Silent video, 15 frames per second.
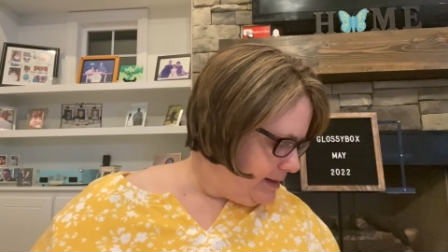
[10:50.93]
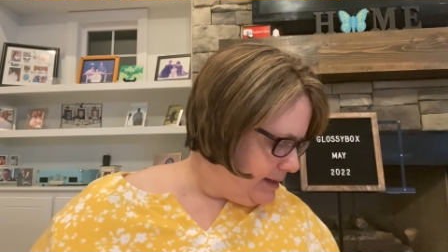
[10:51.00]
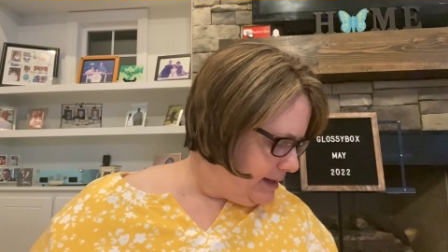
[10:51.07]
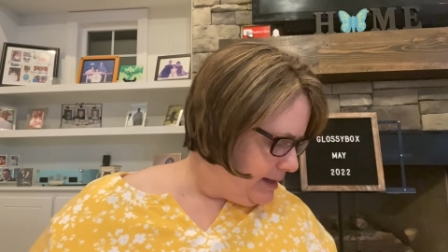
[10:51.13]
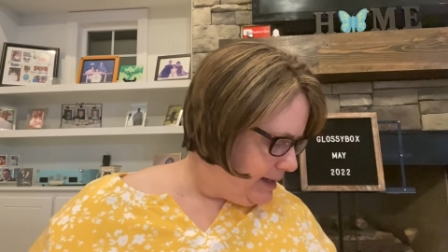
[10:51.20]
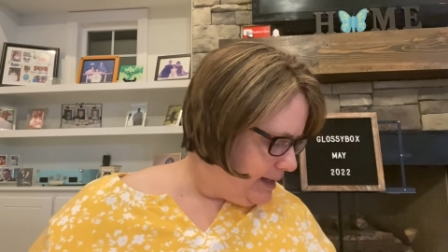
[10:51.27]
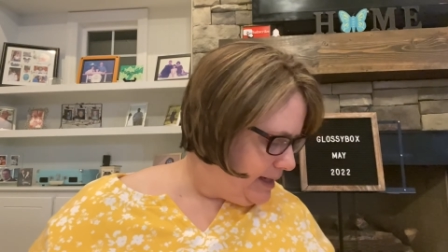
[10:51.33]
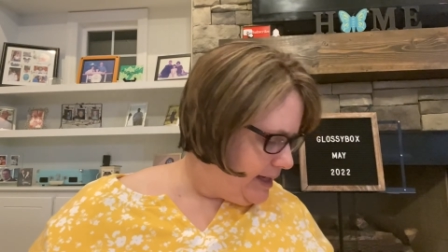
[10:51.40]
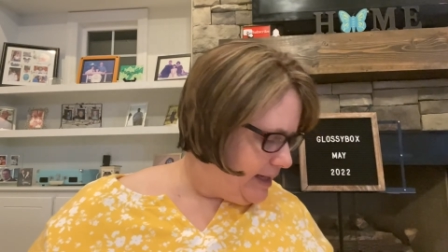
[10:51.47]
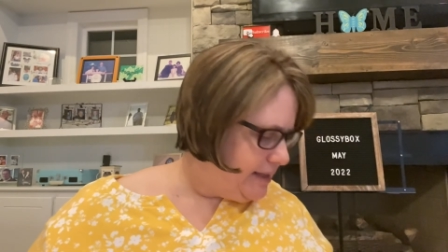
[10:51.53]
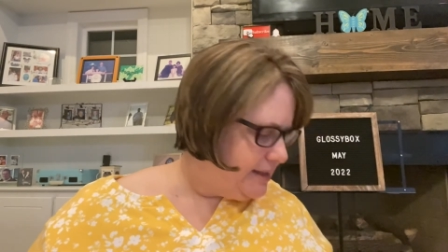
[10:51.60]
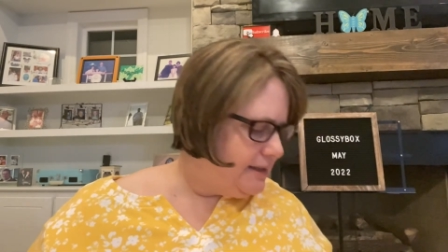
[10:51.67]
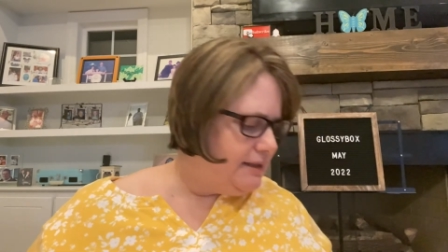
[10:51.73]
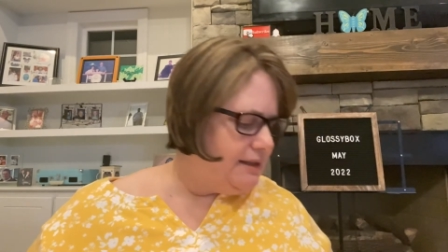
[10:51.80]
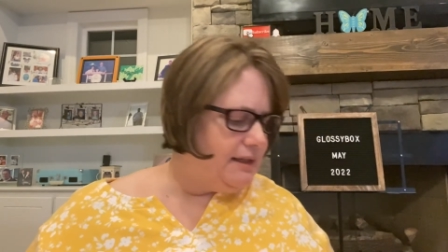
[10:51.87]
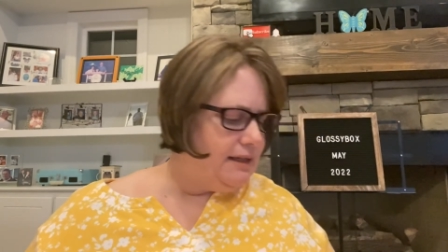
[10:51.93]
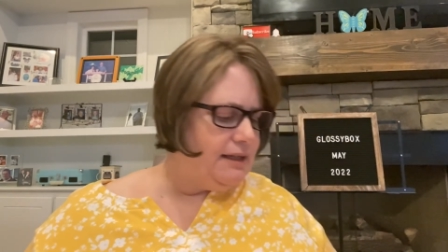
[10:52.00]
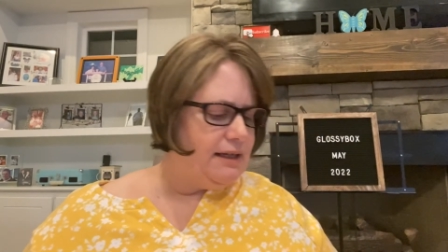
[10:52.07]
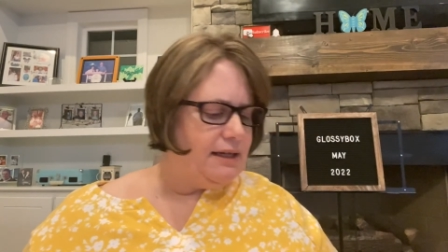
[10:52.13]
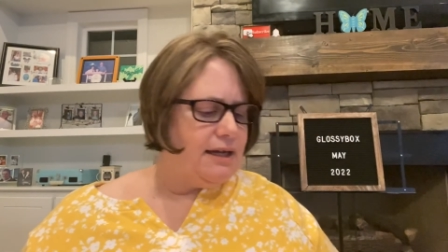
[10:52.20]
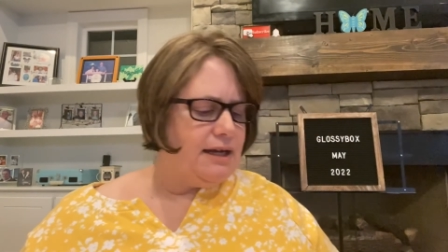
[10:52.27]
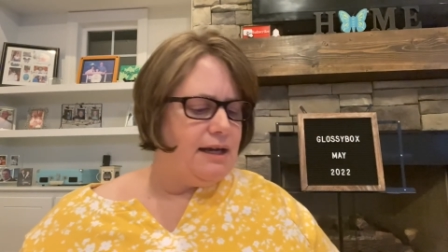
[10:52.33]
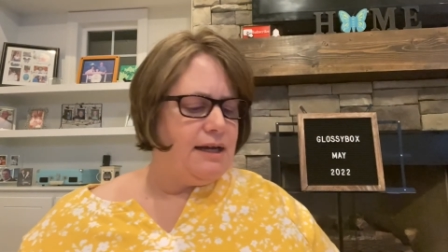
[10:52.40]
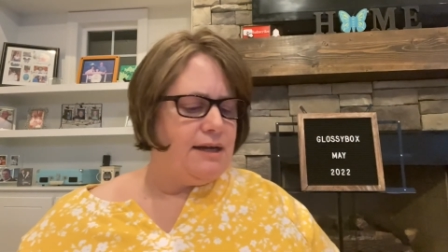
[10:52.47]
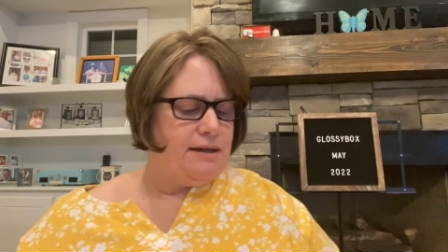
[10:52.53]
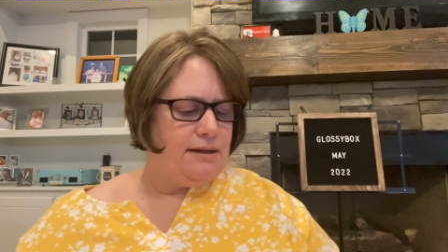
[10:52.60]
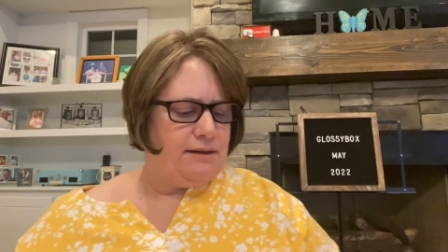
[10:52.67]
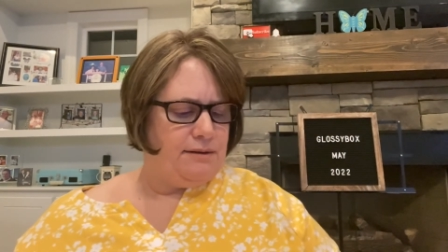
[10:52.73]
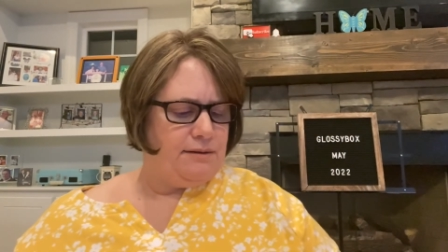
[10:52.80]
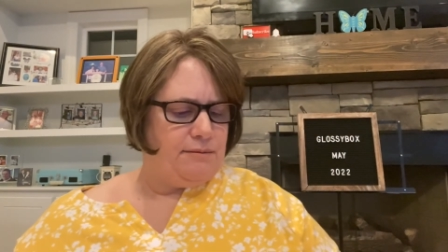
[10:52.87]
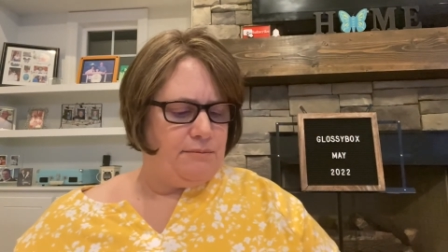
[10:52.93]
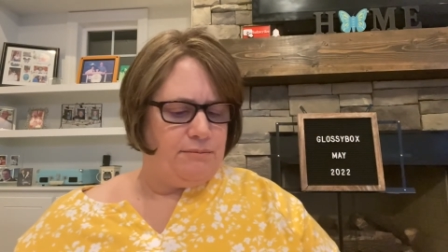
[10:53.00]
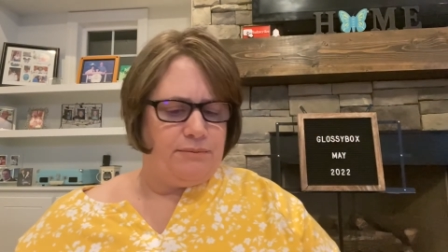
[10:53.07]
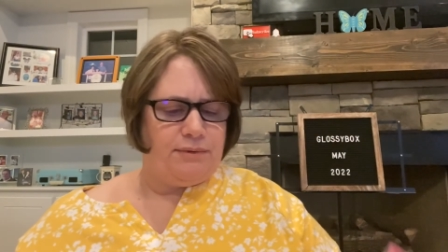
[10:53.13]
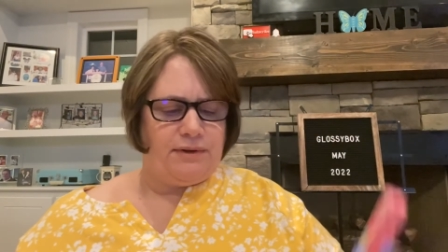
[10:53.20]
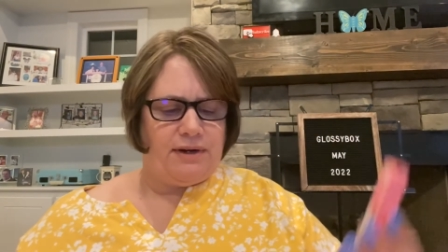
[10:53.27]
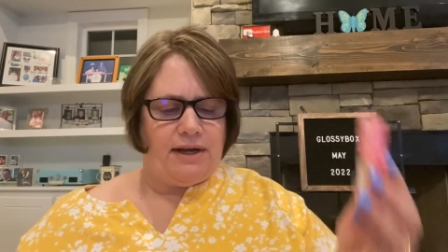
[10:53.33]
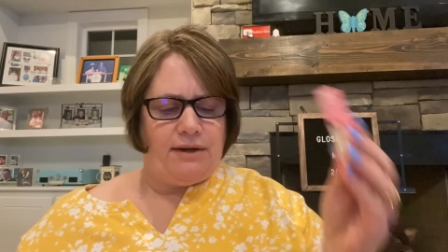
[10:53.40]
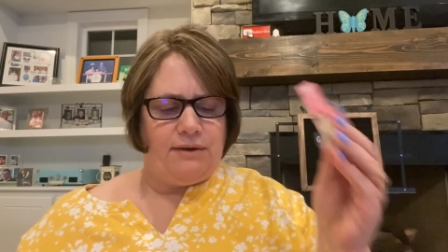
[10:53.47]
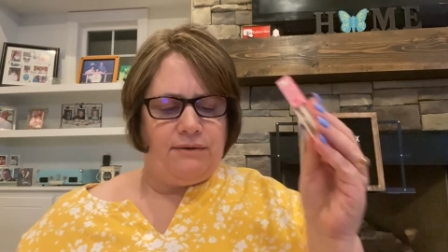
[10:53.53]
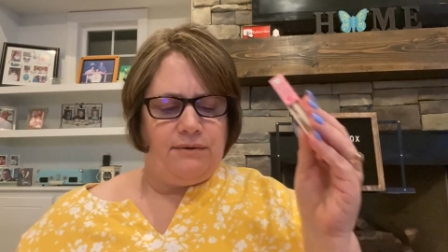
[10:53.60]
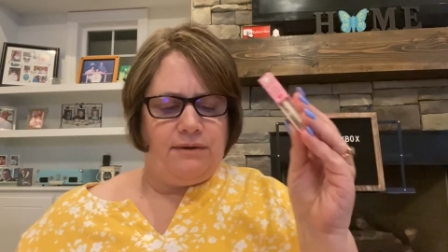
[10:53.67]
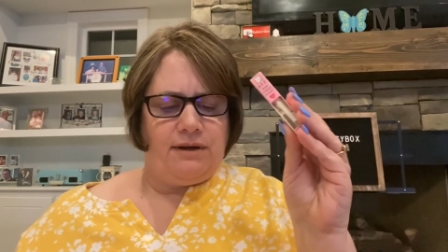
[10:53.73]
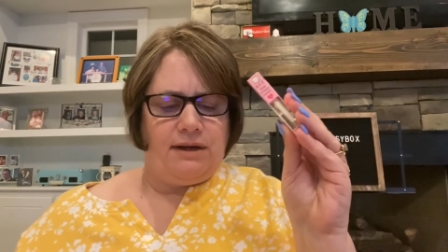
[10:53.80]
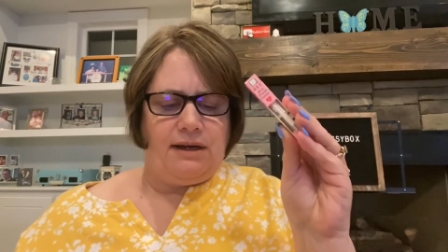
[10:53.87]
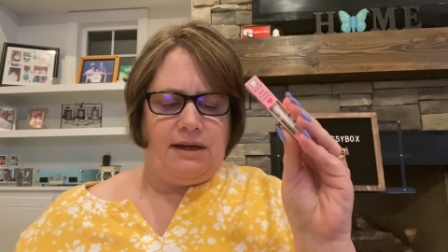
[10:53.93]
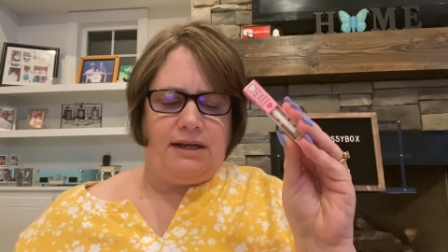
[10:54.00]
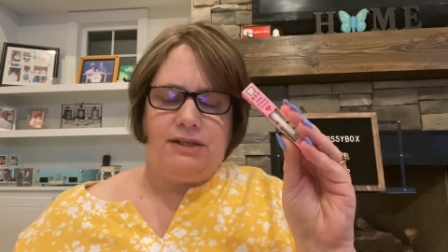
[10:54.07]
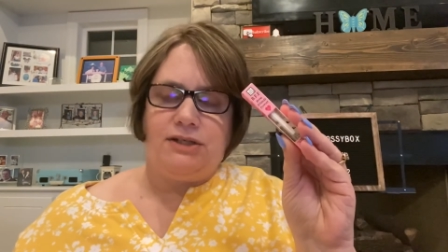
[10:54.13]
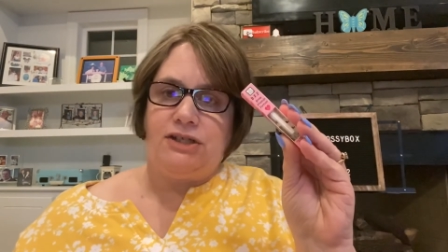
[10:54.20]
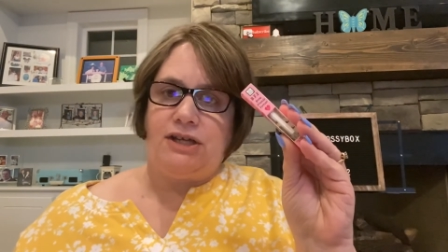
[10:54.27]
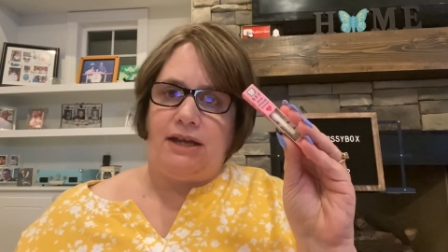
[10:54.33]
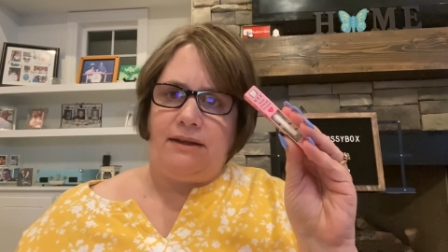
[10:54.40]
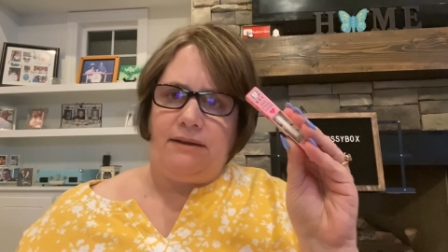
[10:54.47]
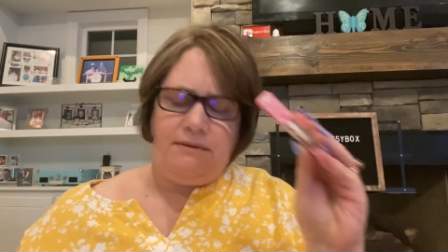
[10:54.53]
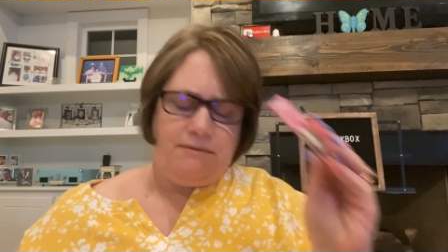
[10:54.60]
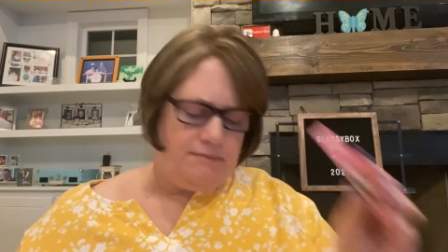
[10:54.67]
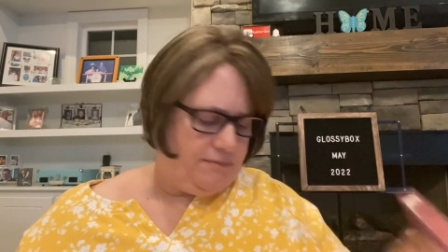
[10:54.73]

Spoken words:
I got the brow gel.